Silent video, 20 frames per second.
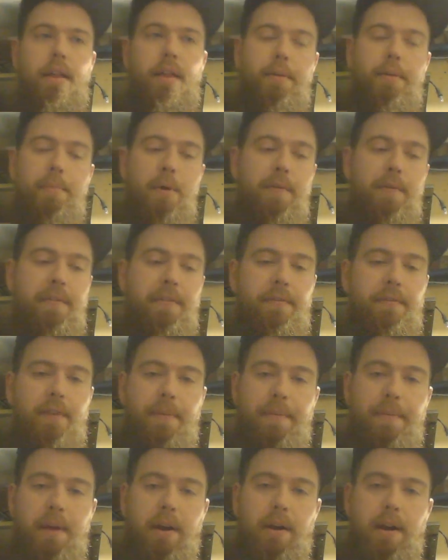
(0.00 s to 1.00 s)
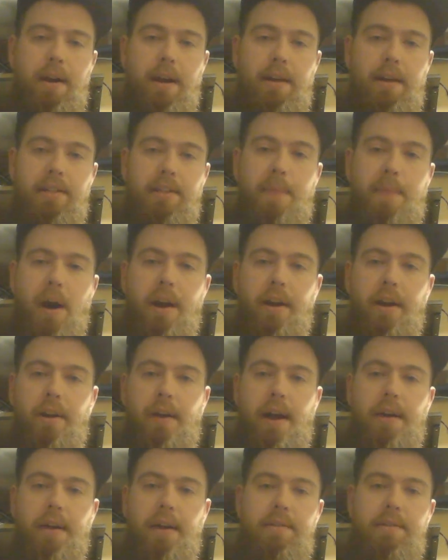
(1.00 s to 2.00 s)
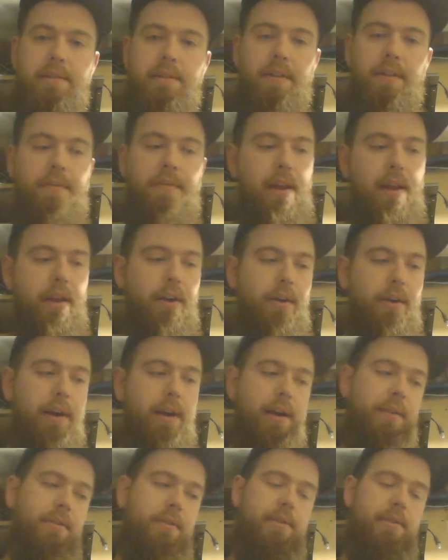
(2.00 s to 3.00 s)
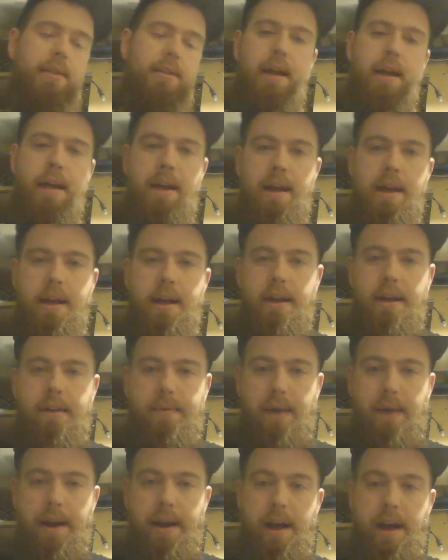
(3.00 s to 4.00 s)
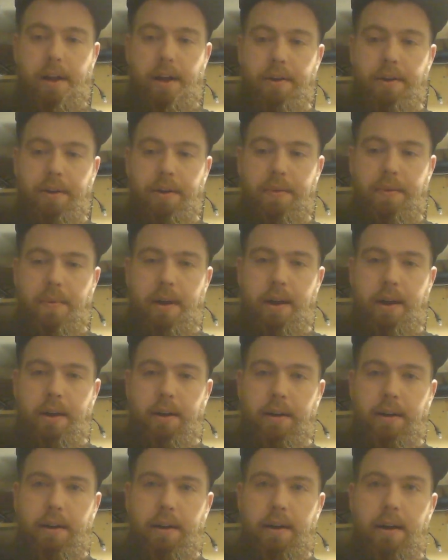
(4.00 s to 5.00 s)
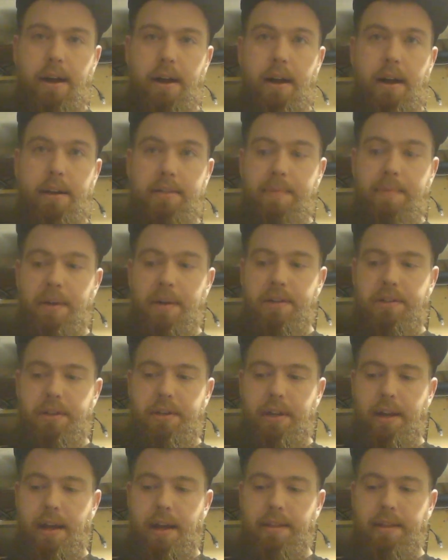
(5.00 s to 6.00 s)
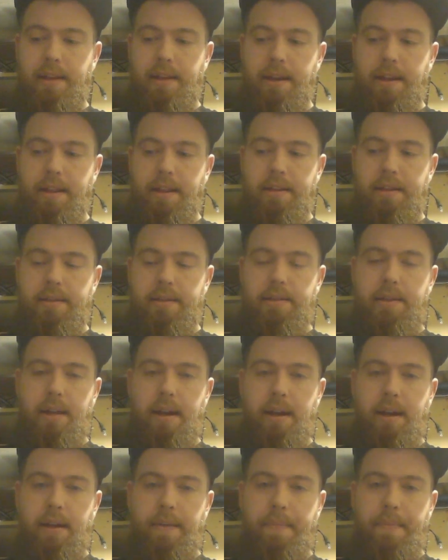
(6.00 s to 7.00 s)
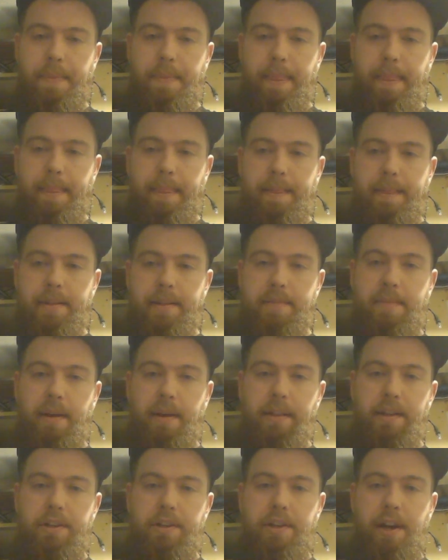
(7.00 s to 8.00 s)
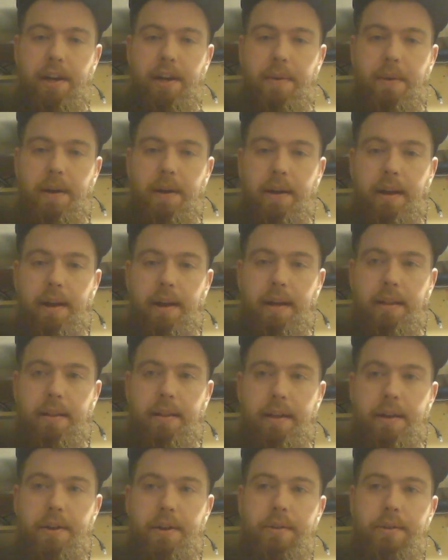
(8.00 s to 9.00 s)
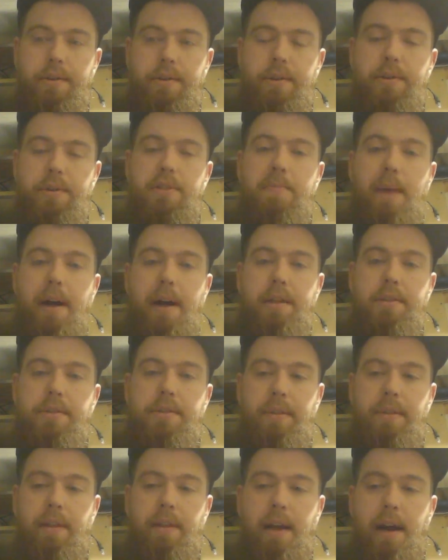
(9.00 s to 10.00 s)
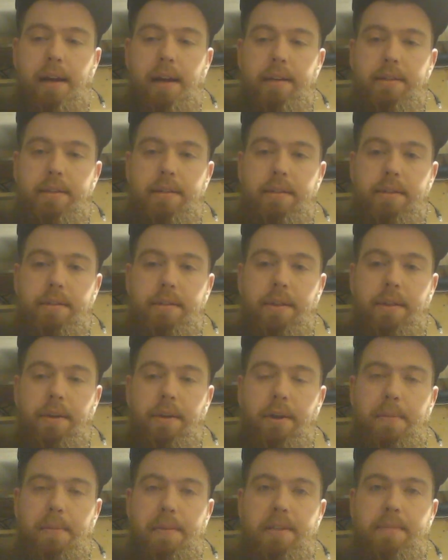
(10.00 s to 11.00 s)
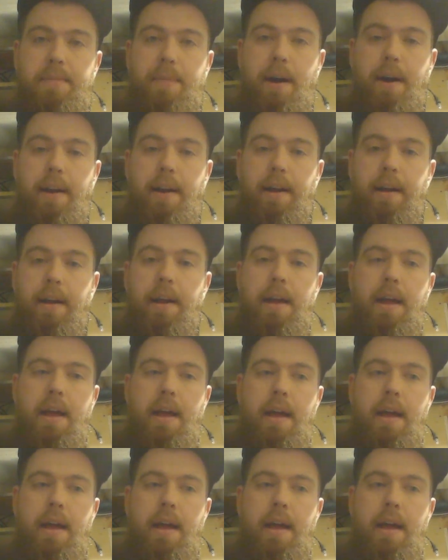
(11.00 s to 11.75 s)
they're moving from their uh, spawning grounds to their feeding grounds. Right now during the winter, uh, especially at the end of this uh, this month in January, they do two spawns through the ice, so they're going to be spawning.